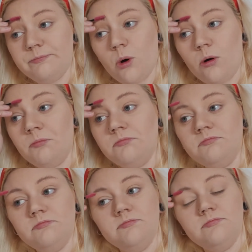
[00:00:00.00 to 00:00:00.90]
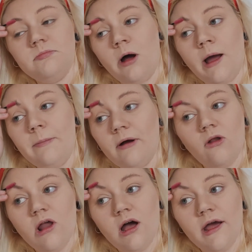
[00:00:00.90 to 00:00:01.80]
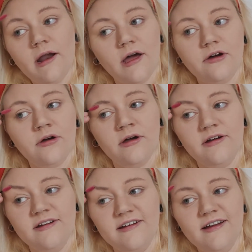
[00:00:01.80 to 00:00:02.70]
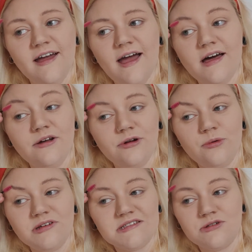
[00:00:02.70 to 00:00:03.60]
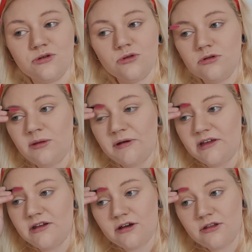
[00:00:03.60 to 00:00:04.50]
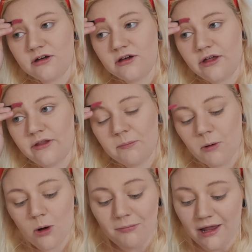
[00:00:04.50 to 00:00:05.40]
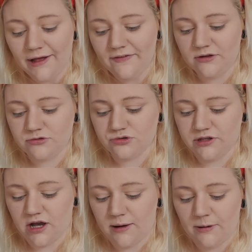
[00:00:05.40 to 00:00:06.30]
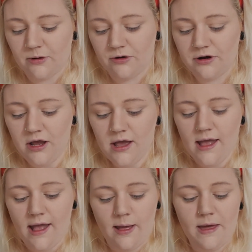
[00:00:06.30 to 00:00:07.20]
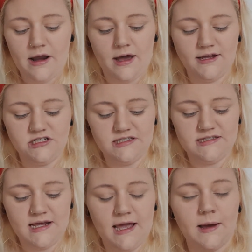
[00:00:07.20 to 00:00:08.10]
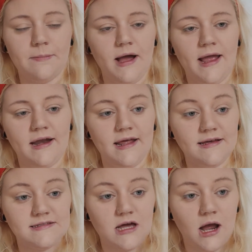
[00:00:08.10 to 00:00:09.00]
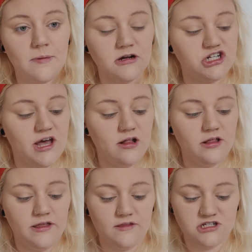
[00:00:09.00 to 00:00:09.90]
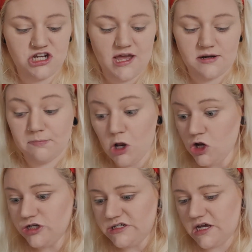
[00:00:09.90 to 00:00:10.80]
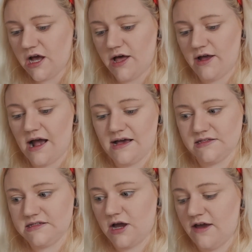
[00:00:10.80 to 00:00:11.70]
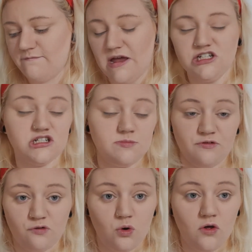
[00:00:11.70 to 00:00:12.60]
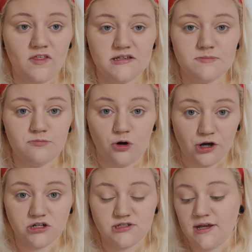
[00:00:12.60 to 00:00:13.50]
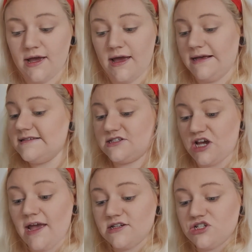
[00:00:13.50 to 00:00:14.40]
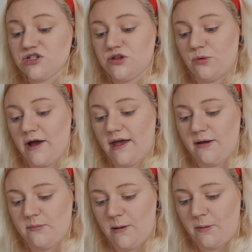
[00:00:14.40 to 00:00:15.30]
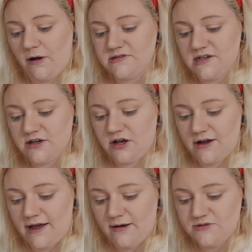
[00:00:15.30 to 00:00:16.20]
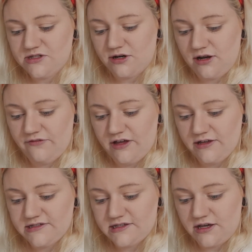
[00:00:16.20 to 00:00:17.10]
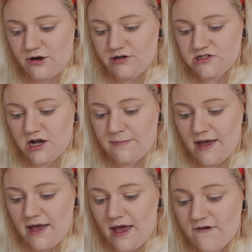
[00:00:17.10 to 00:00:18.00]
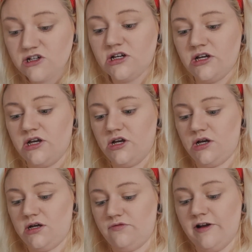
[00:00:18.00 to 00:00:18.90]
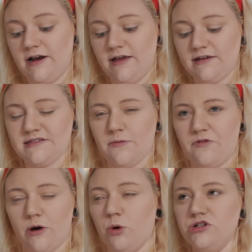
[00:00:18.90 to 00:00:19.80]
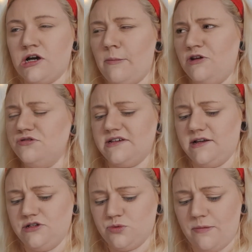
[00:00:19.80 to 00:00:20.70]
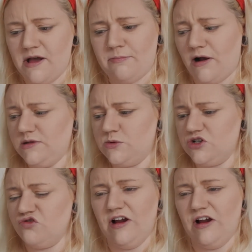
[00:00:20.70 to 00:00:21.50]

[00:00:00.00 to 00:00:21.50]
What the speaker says: bottom eyebrow line. I don't know what it's called, but you know, the bottom line that you draw the eyebrow on. And then I just take my NYX eyebrow gel in the shade Blonde. As I have mentioned before, this product has changed the way my brows look. I absolutely love it. It's the only time ever, really, except for that one time in New Zealand when my brows were just